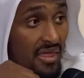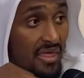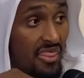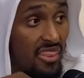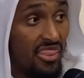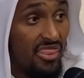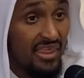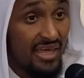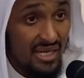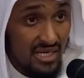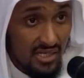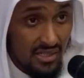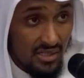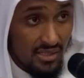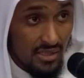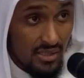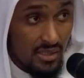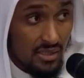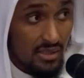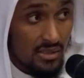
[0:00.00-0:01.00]

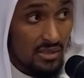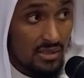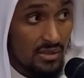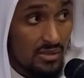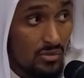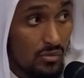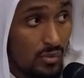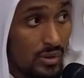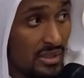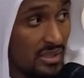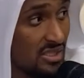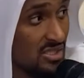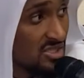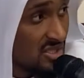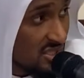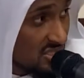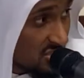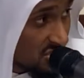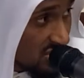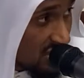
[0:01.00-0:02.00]
then, when the
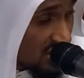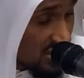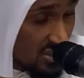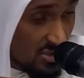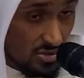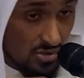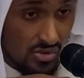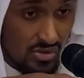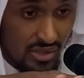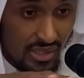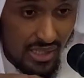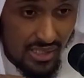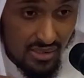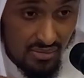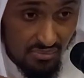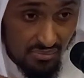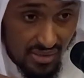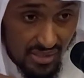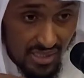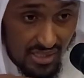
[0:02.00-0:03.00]
judge started to look at
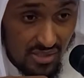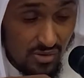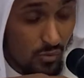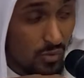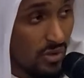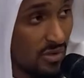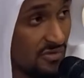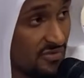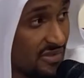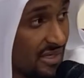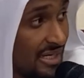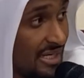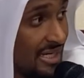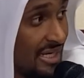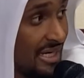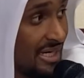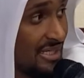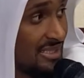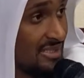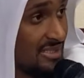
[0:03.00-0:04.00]
the money, the wealth that he
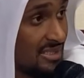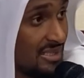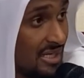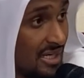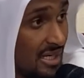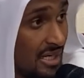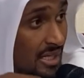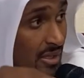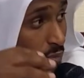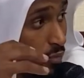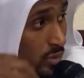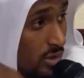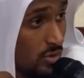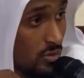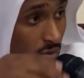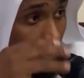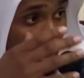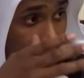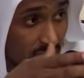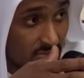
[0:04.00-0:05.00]
has, and we
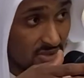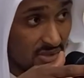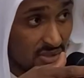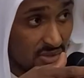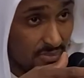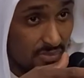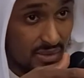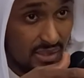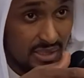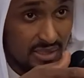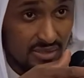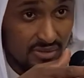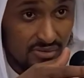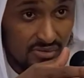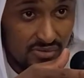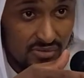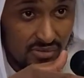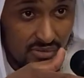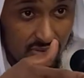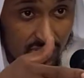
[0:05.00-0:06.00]
all come to the
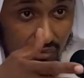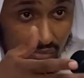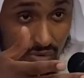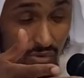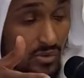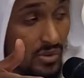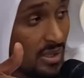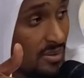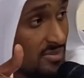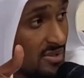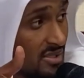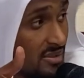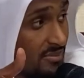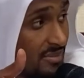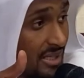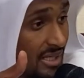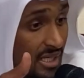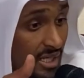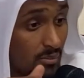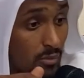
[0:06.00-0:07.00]
place, we all come to the
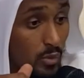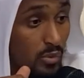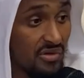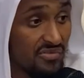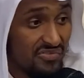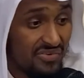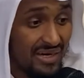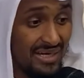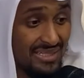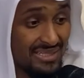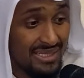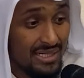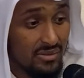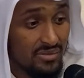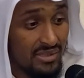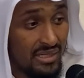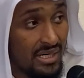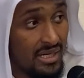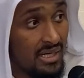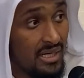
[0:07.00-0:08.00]
mahkam, and we find
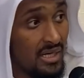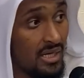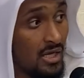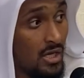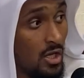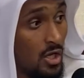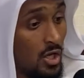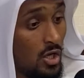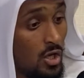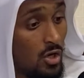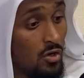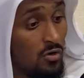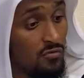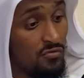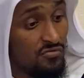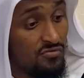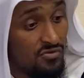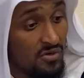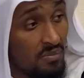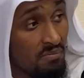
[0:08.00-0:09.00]
out that
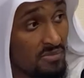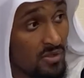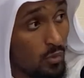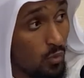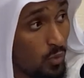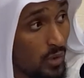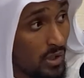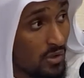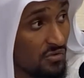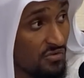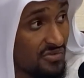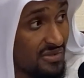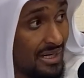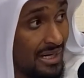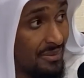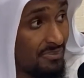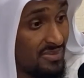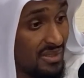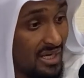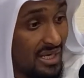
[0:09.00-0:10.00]
from the wealth that
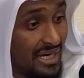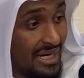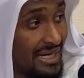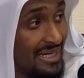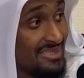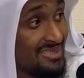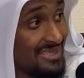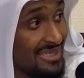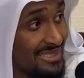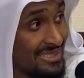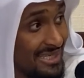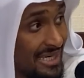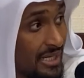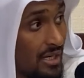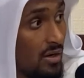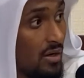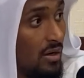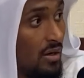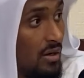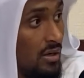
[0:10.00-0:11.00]
Abdullah has is a
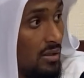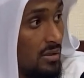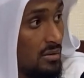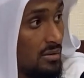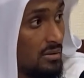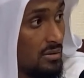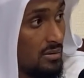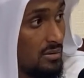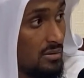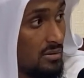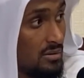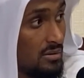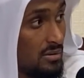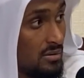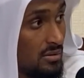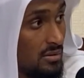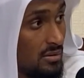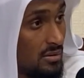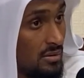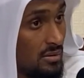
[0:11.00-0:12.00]
car.
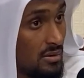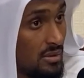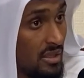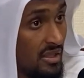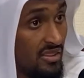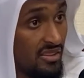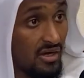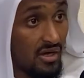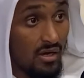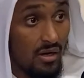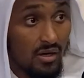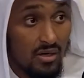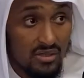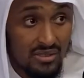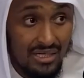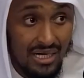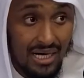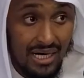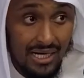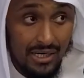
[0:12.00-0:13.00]
The car
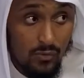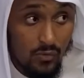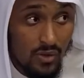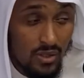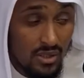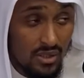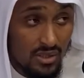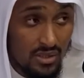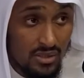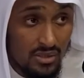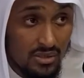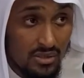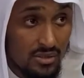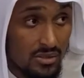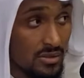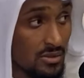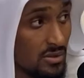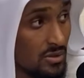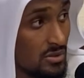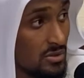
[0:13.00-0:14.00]
that I what?
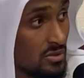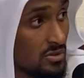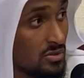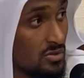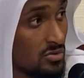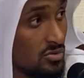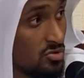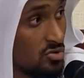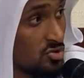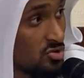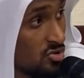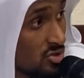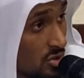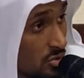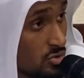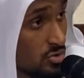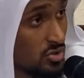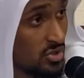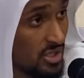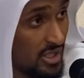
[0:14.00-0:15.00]

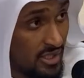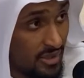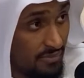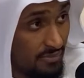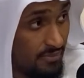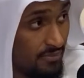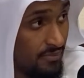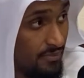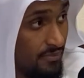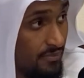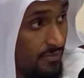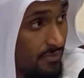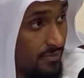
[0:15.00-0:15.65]
Sold to him.